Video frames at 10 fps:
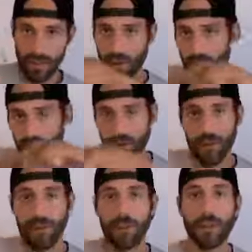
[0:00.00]
curve of
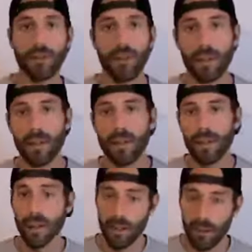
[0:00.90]
water in my
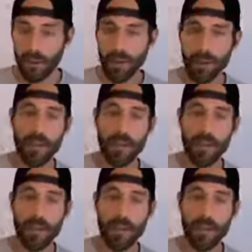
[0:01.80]
way.